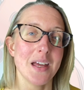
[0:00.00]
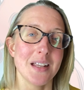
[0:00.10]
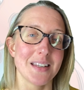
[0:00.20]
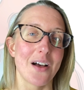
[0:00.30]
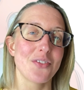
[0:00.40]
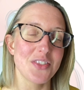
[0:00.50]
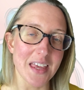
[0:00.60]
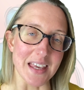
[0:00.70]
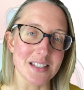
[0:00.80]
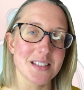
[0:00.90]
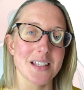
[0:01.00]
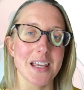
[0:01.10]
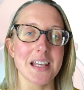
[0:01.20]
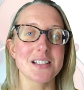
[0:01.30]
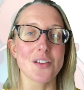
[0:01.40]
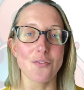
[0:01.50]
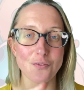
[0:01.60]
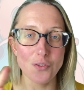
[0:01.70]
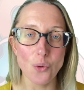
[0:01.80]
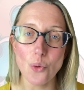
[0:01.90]
Now this is the
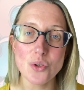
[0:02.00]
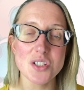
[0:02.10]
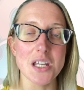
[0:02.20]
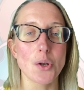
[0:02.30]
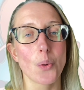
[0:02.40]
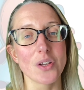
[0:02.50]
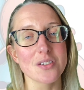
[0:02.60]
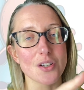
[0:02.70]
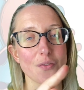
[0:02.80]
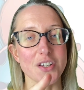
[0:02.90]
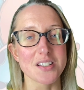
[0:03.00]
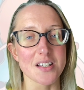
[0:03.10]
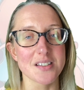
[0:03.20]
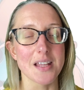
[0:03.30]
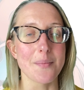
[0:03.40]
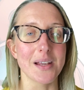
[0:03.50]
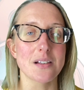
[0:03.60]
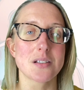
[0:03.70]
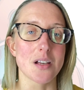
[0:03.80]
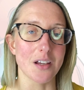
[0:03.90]
full sequence of the systemic
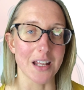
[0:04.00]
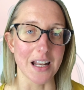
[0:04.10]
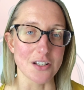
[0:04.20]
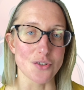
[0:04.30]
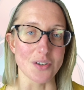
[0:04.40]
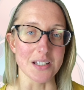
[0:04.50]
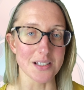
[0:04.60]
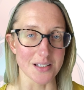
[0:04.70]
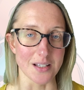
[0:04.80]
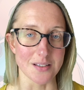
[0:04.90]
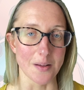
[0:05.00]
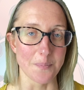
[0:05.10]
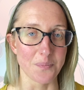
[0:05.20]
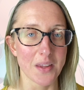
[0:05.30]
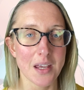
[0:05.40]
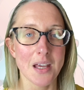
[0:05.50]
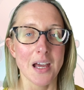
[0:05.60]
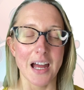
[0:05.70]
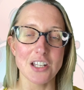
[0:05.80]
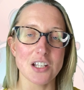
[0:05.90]
circulatory system.
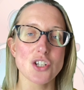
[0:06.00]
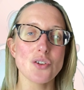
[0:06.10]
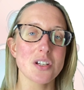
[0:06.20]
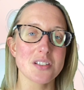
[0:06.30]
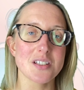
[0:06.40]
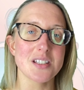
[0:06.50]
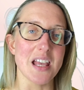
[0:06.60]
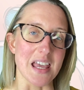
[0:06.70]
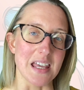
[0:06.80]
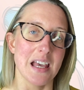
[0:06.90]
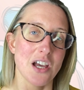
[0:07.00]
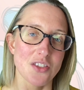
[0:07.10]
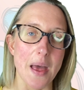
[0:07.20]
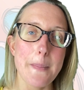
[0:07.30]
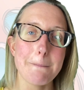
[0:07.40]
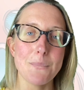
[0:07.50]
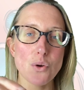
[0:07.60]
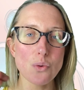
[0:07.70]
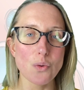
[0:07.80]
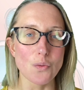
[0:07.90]
And as you can see, they
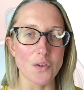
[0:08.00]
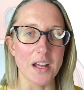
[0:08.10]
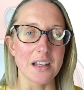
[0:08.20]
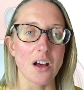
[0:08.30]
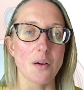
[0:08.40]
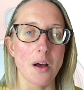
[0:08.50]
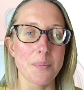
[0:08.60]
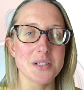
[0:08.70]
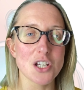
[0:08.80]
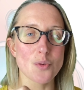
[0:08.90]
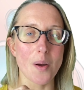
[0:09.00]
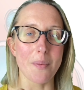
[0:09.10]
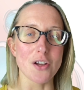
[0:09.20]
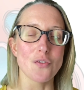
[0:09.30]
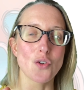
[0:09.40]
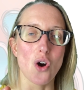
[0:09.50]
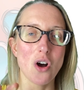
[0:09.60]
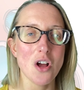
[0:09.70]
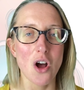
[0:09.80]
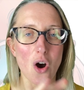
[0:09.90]
move in a position whereby you've got
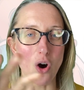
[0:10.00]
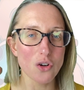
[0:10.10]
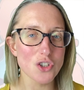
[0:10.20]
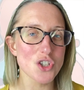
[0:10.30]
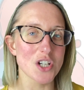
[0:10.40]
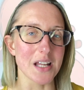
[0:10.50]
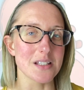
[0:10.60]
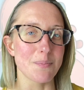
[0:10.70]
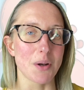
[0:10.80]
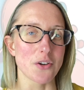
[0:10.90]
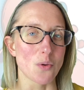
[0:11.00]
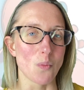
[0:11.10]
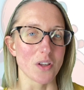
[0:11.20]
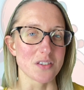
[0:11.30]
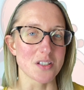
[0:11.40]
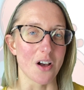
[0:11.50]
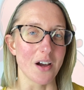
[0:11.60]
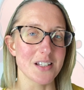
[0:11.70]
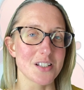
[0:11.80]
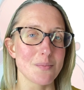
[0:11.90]
oxygenated blood on one
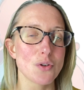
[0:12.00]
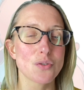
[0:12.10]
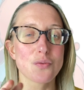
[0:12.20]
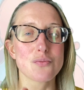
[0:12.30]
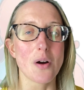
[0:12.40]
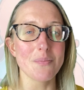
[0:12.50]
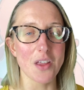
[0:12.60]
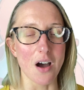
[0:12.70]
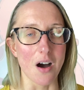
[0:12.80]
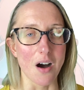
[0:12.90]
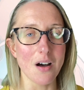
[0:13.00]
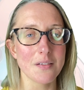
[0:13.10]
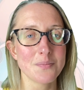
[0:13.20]
side as it moves from the heart,